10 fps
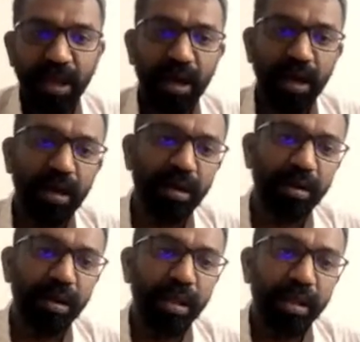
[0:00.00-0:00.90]

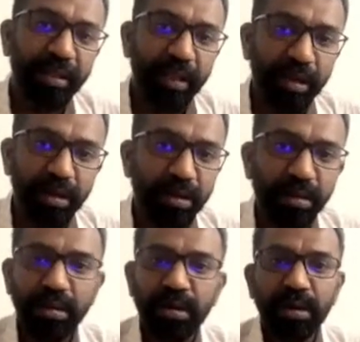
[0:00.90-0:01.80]
the
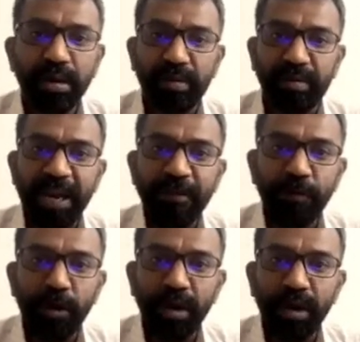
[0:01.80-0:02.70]

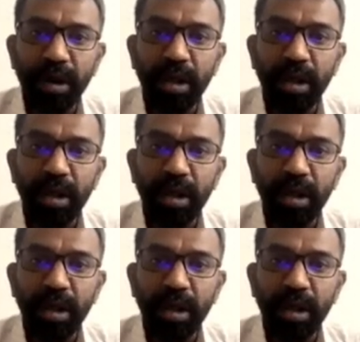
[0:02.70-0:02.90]
rainfall